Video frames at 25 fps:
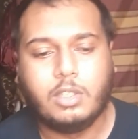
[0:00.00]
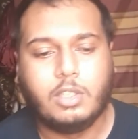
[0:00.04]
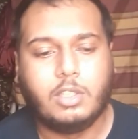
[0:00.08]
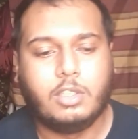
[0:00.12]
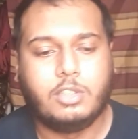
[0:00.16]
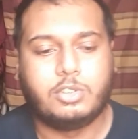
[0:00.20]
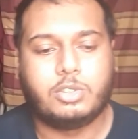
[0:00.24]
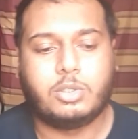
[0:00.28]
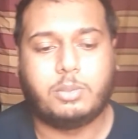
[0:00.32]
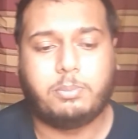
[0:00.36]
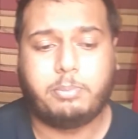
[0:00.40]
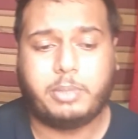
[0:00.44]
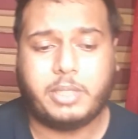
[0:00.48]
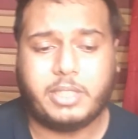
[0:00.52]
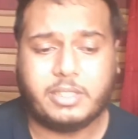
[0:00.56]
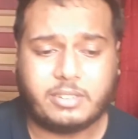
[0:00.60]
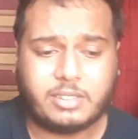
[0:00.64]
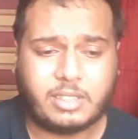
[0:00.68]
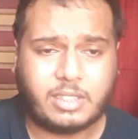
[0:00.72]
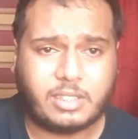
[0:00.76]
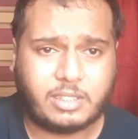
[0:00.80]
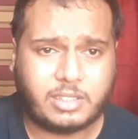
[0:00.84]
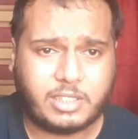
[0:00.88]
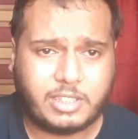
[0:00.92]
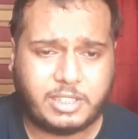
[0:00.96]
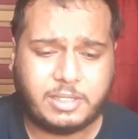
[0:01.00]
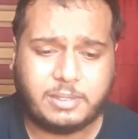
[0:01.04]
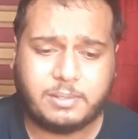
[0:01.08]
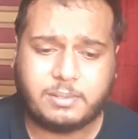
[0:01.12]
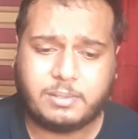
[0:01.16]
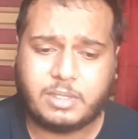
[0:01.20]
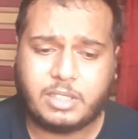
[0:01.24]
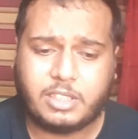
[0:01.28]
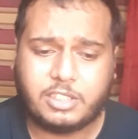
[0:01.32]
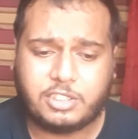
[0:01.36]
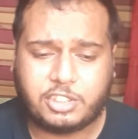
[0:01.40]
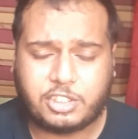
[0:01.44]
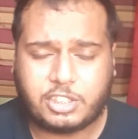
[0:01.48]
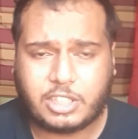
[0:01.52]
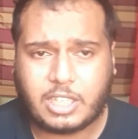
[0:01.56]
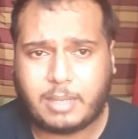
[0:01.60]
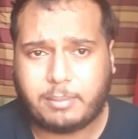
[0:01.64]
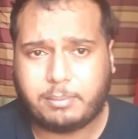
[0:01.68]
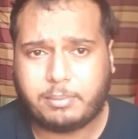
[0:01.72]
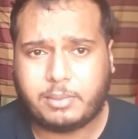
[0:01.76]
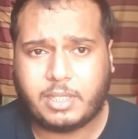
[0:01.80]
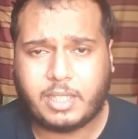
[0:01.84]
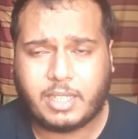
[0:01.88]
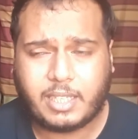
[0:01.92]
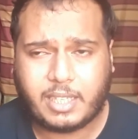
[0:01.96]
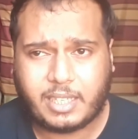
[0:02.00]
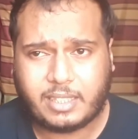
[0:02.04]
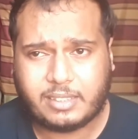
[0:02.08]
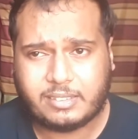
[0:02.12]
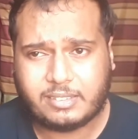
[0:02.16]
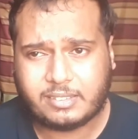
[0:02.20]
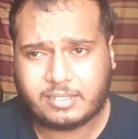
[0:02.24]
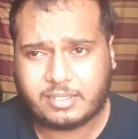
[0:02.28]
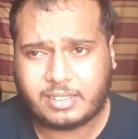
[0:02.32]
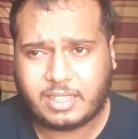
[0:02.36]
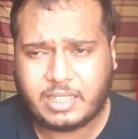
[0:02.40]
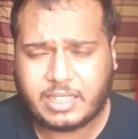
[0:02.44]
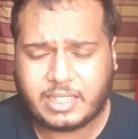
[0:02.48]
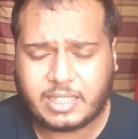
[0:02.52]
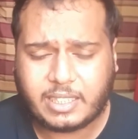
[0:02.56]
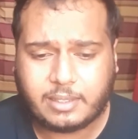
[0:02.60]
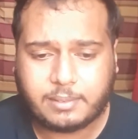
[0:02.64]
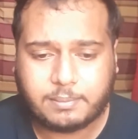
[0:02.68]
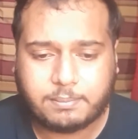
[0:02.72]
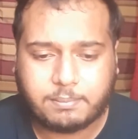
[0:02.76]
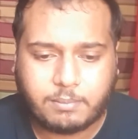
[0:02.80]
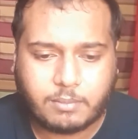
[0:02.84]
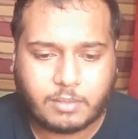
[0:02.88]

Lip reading: so basically this chapter ends there.